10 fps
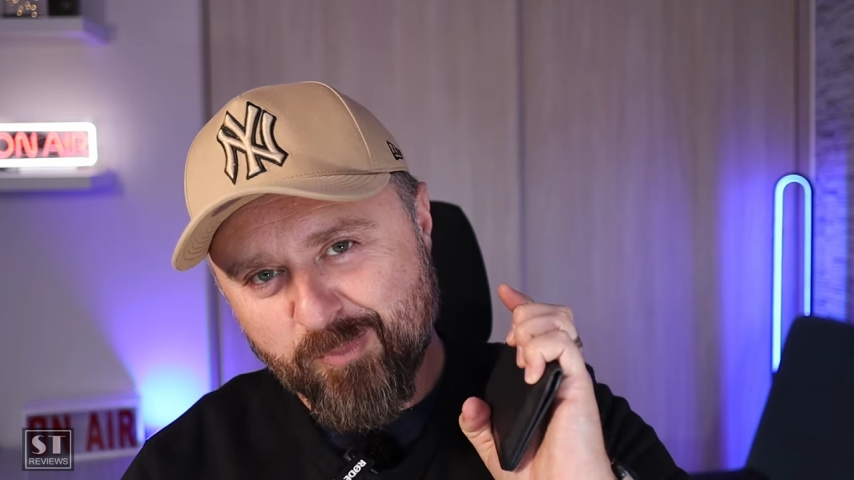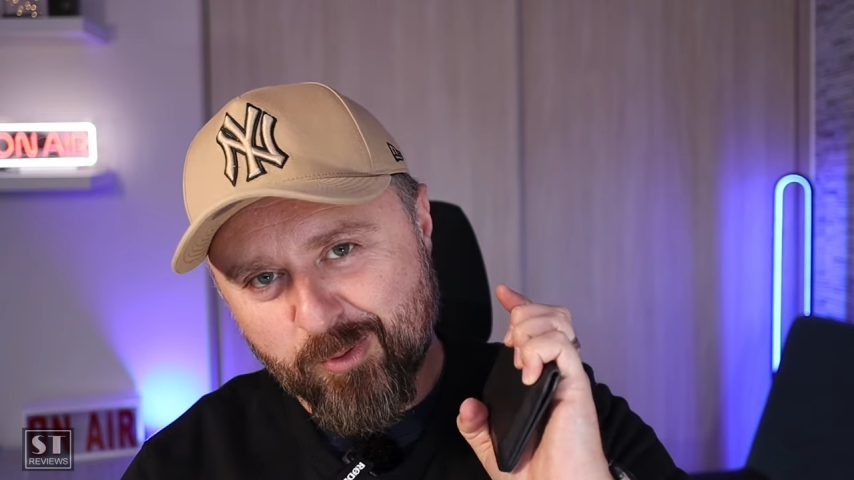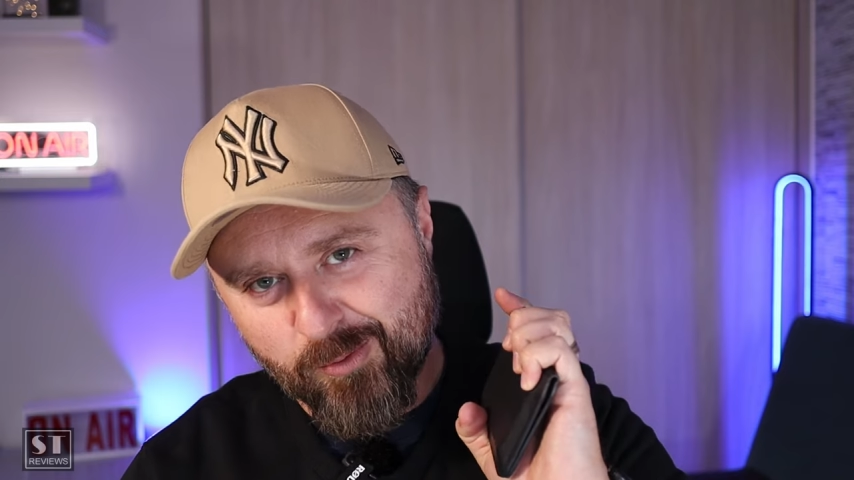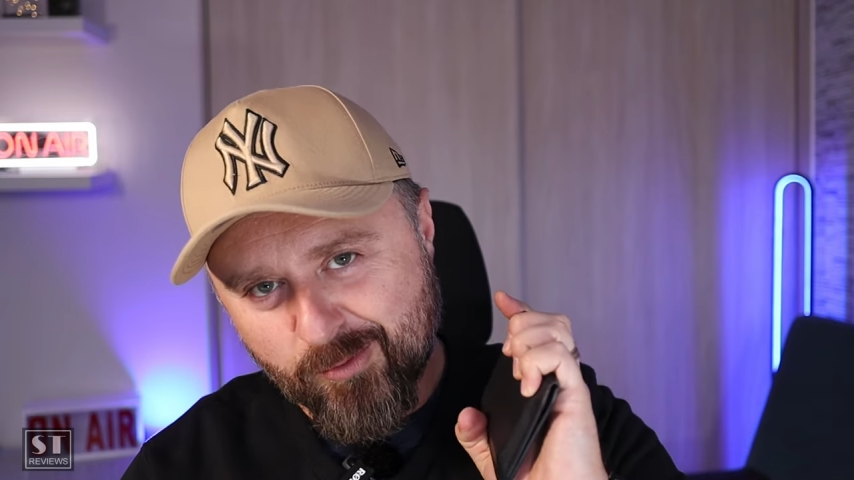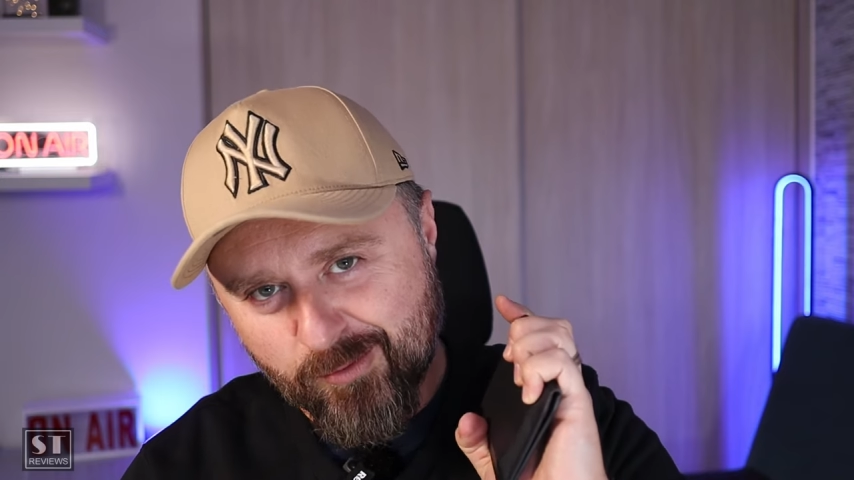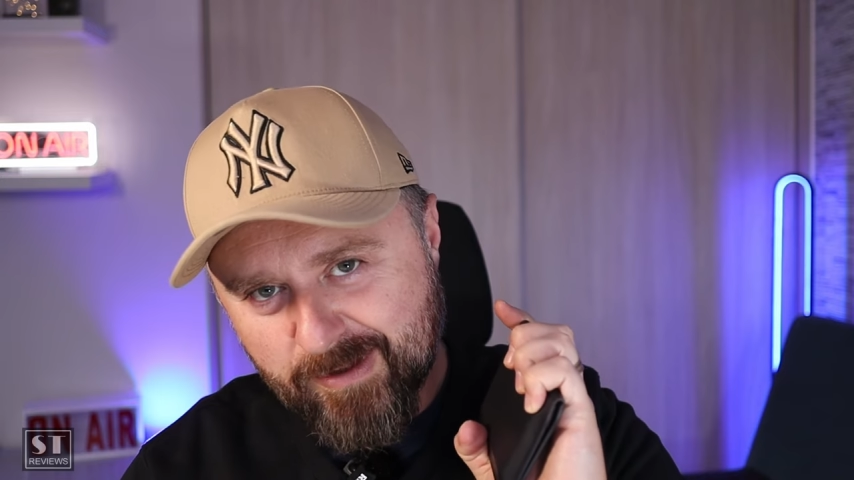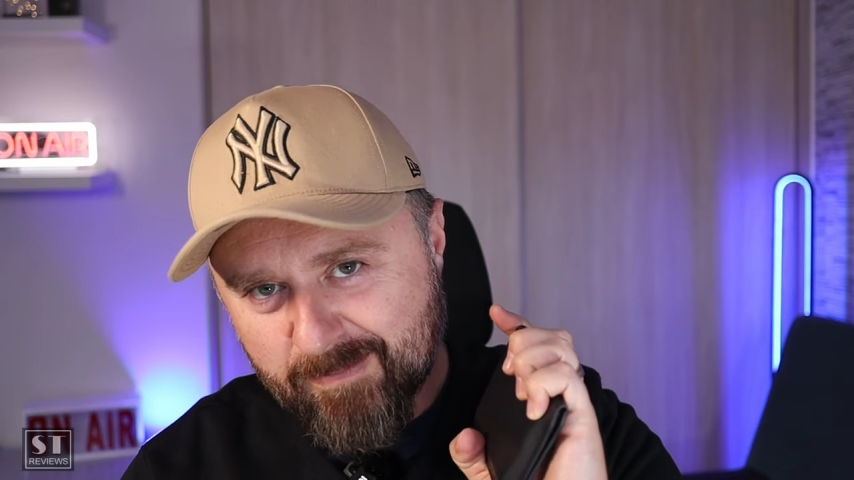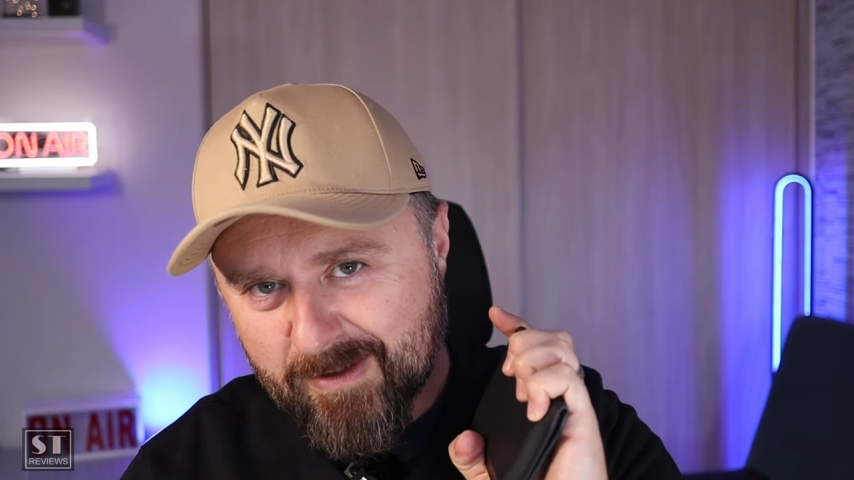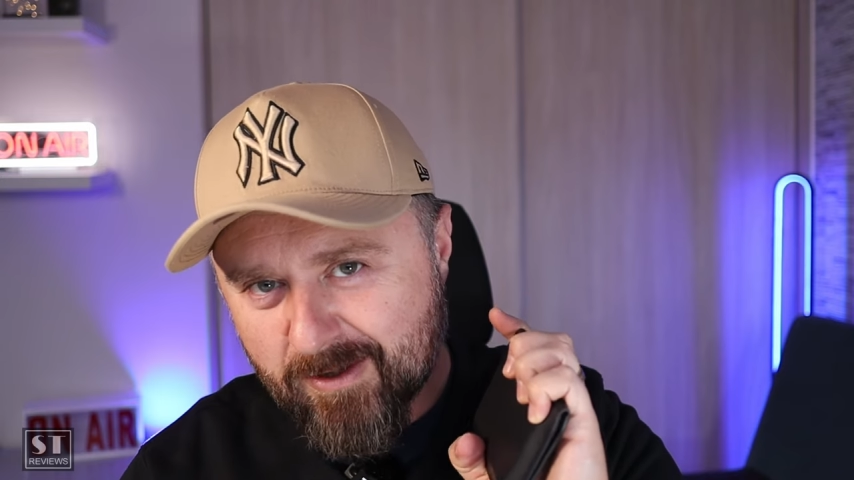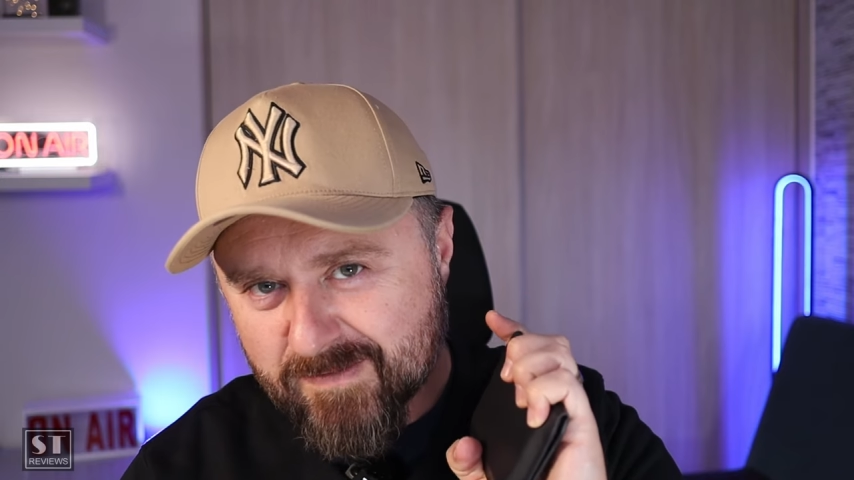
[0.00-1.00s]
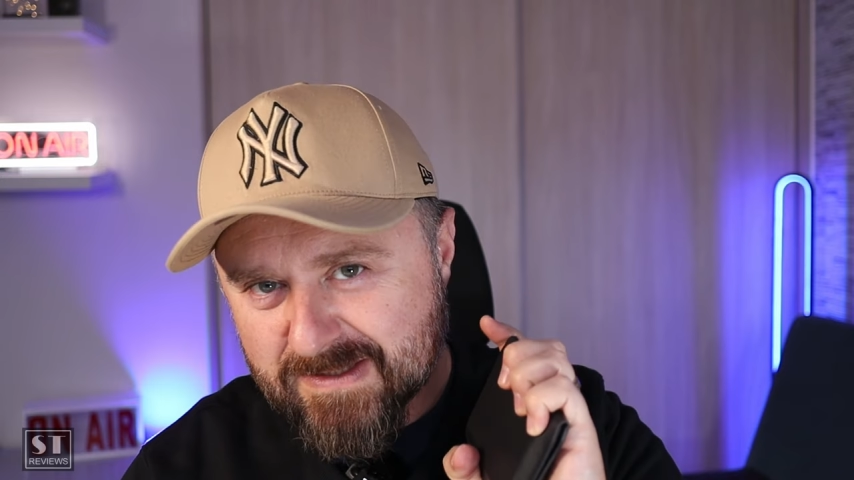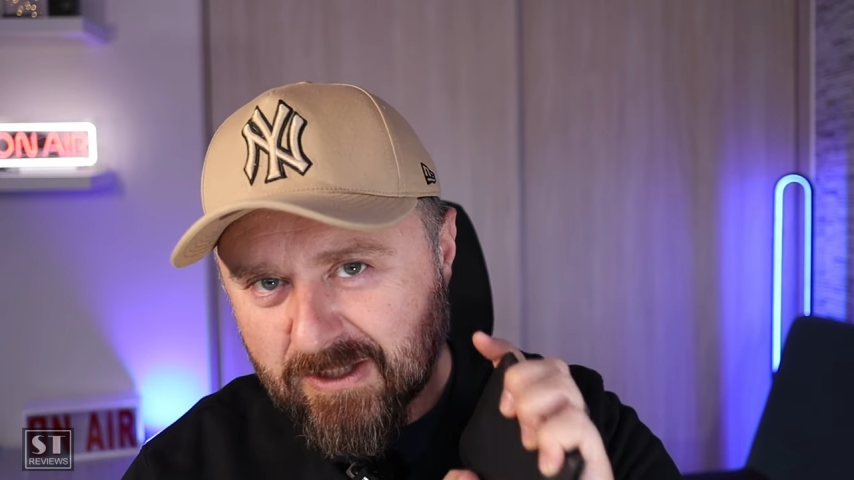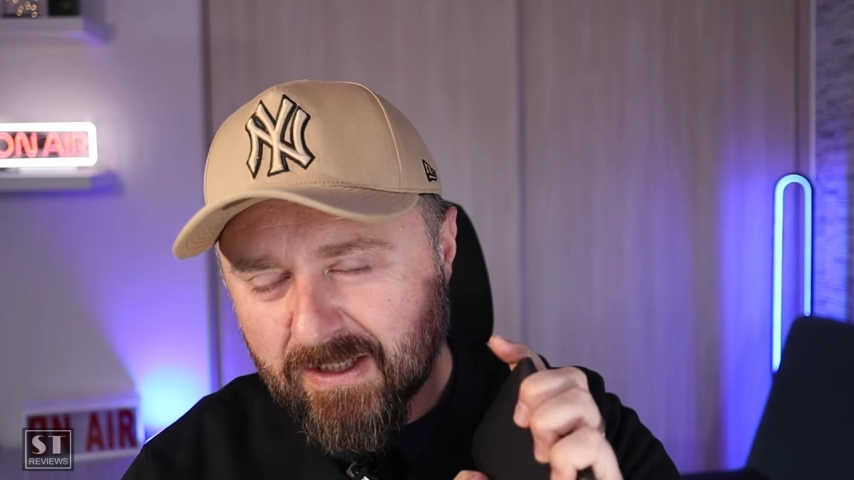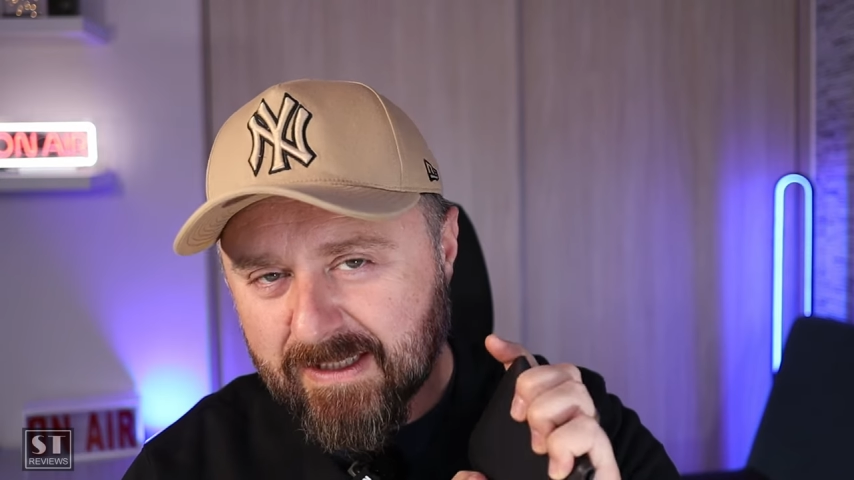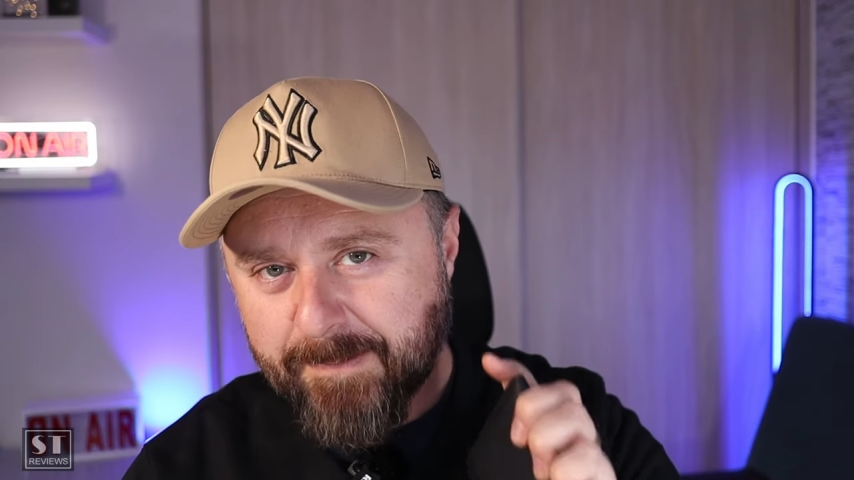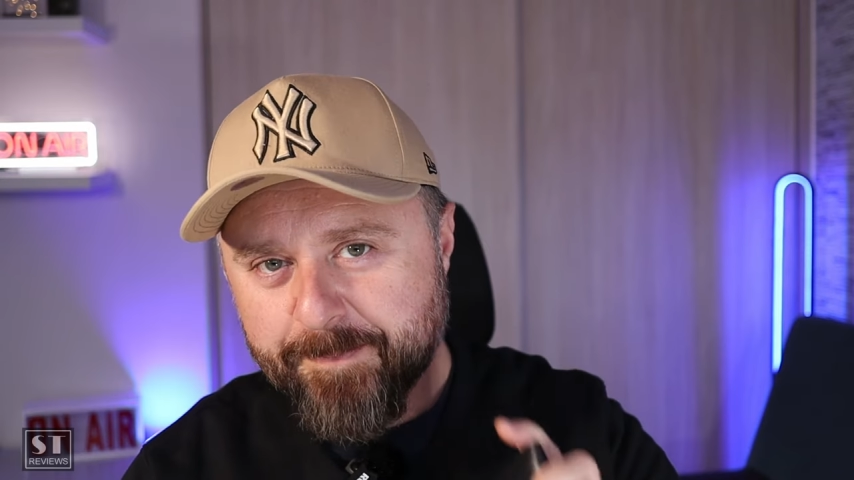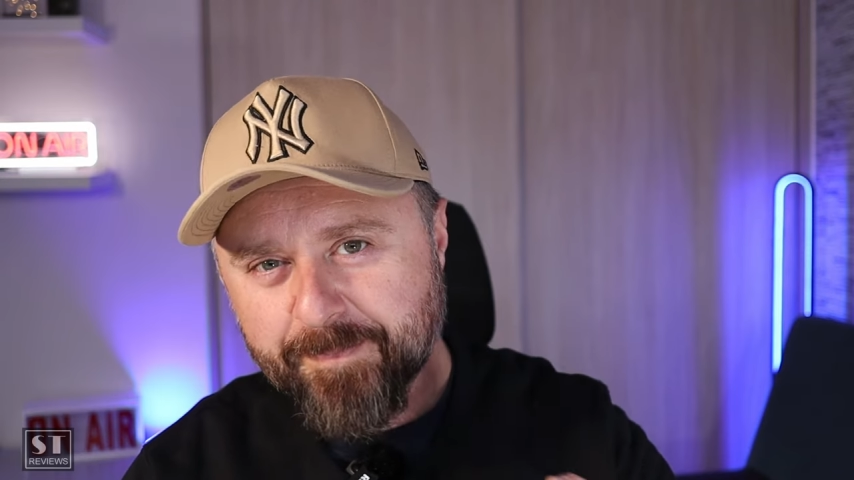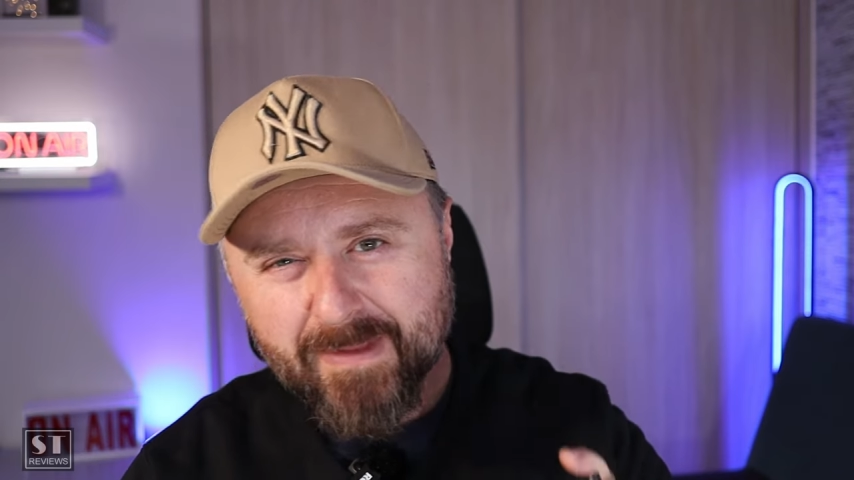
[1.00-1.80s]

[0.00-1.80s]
putting me off slightly.